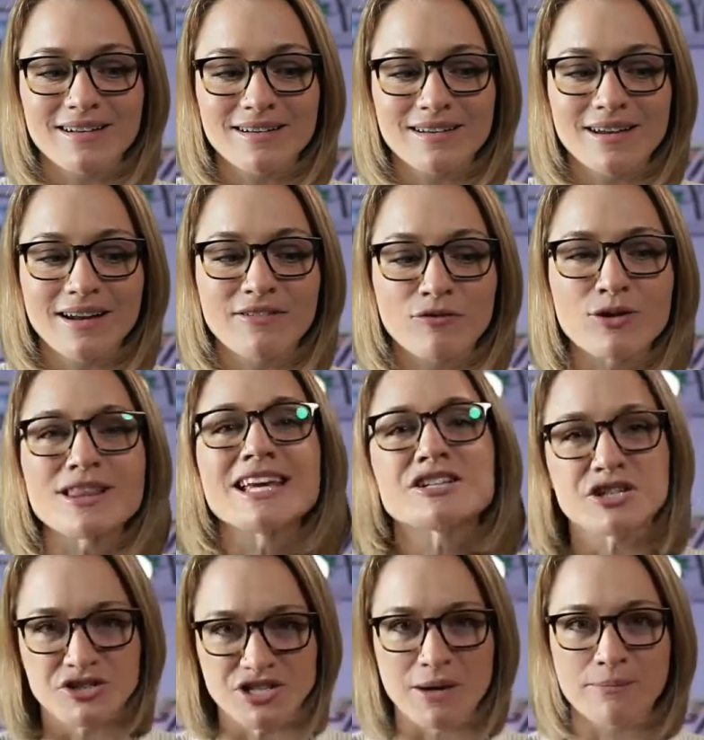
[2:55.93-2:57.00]

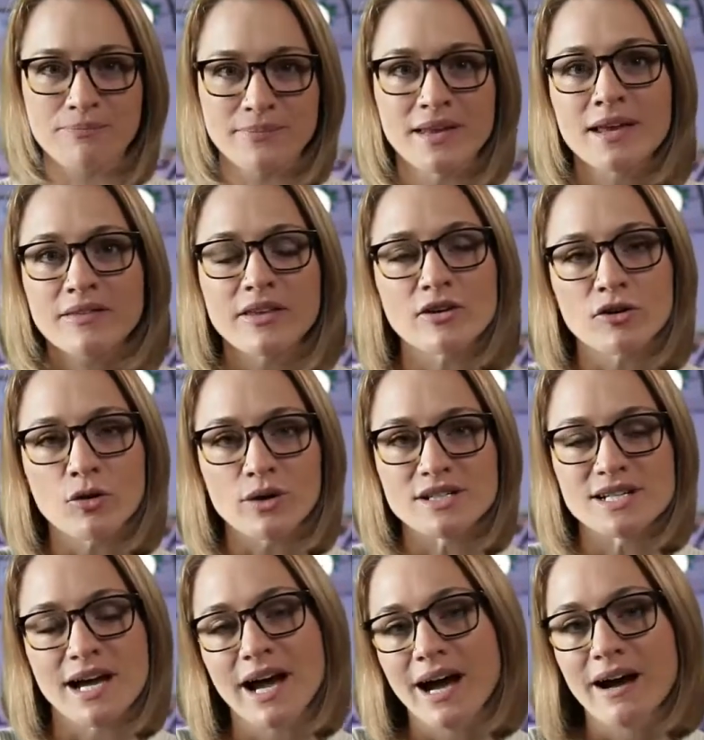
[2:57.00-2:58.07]
relationship that you're going to
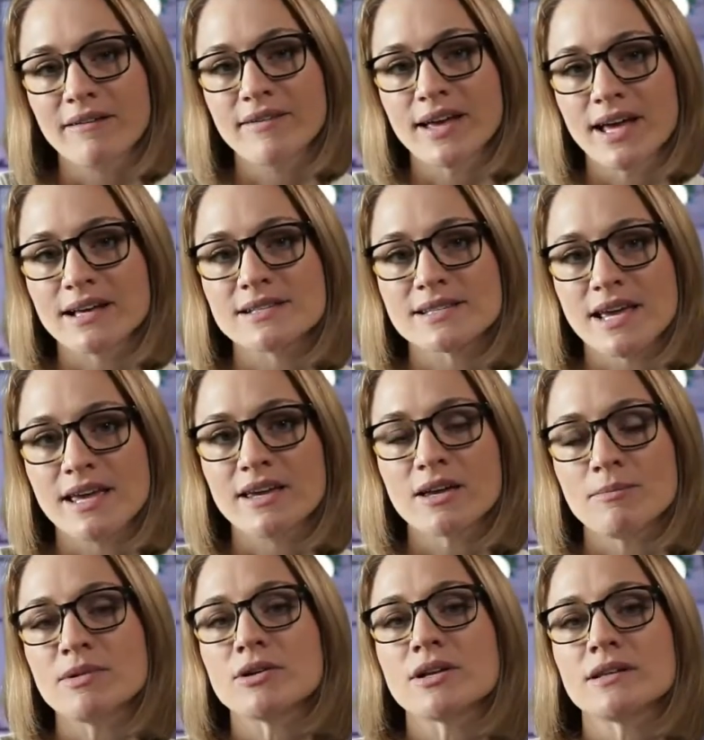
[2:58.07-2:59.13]
have as a
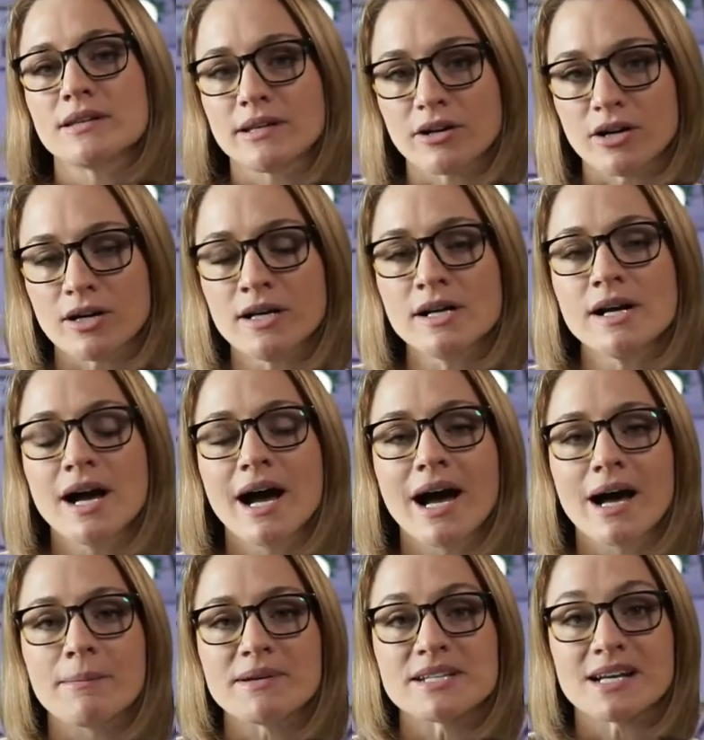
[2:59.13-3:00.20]
community leader.
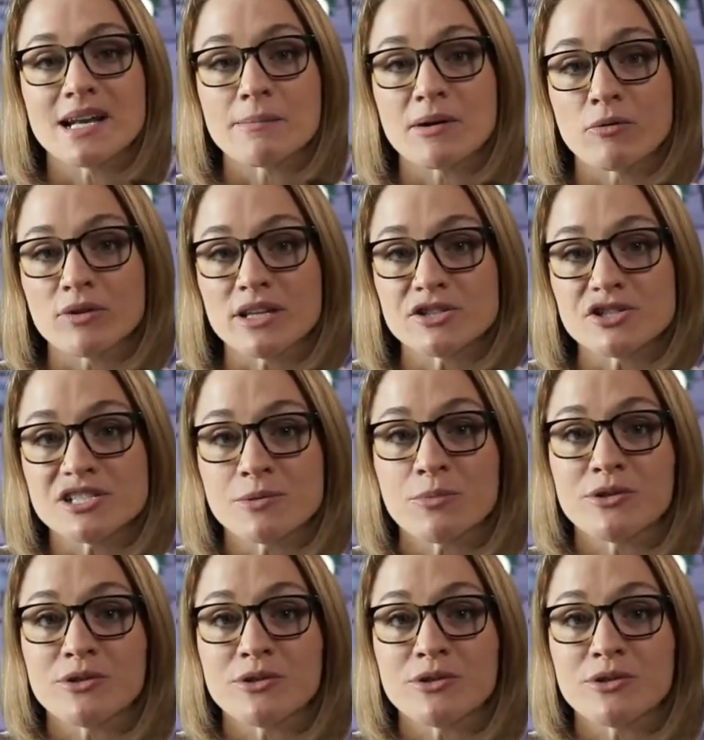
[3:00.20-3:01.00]
A dynamic relationship with